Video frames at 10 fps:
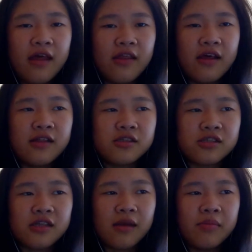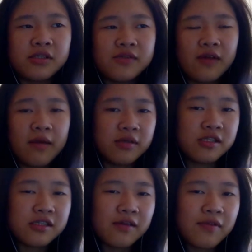and then just like a bunch of
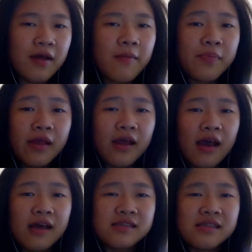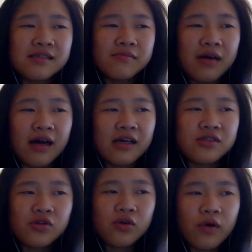images of them. And since my
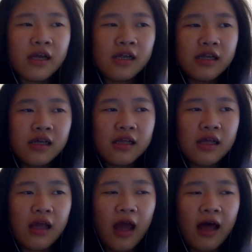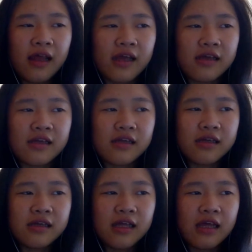story, I like
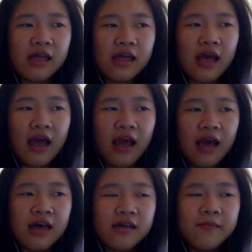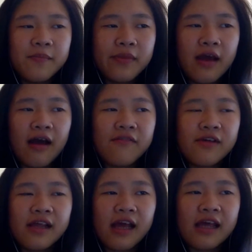can't. I
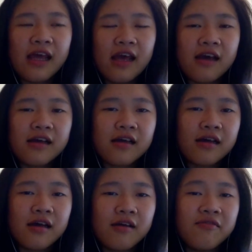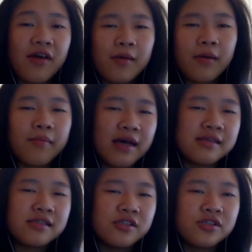feel like I can't convey my
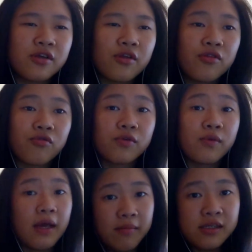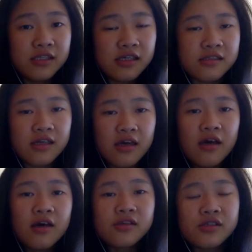message through images,
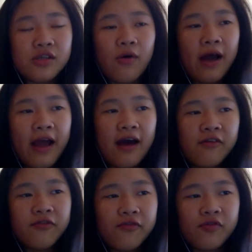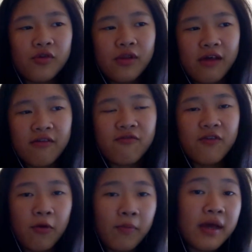so I have to like
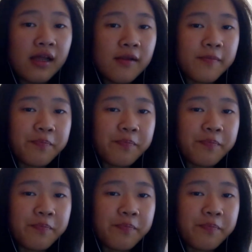film it,